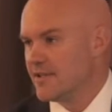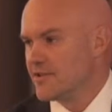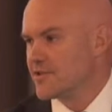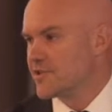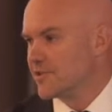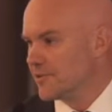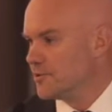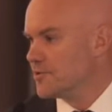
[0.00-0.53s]

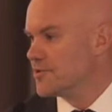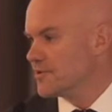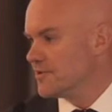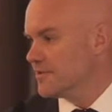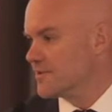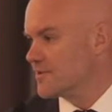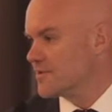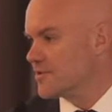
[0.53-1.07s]

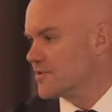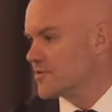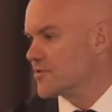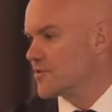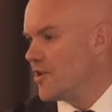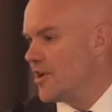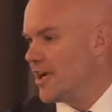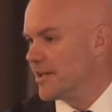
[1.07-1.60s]
solutions to
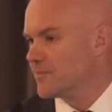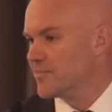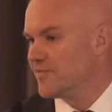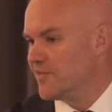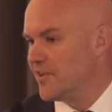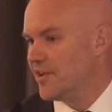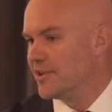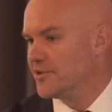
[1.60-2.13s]
try and
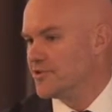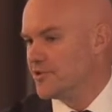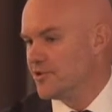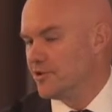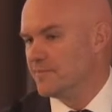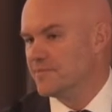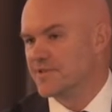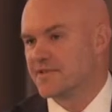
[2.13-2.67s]
provide
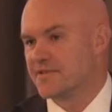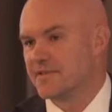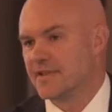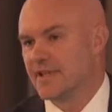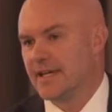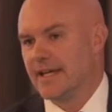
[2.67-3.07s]
jobs